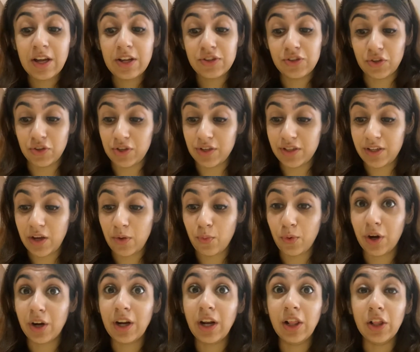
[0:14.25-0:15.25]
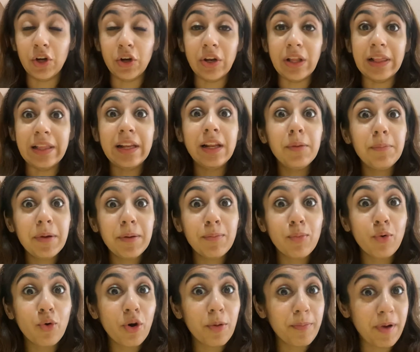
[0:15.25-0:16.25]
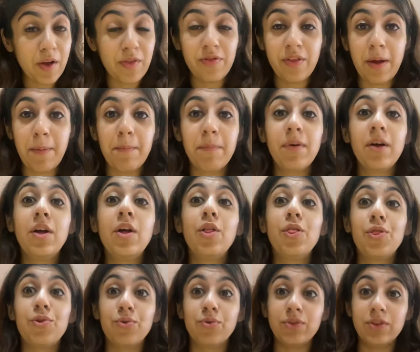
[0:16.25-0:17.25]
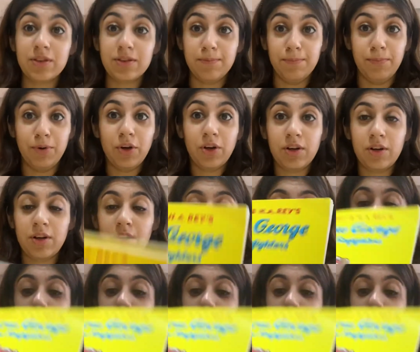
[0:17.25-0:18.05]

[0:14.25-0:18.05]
So today we're going to learn a little bit more about them through this book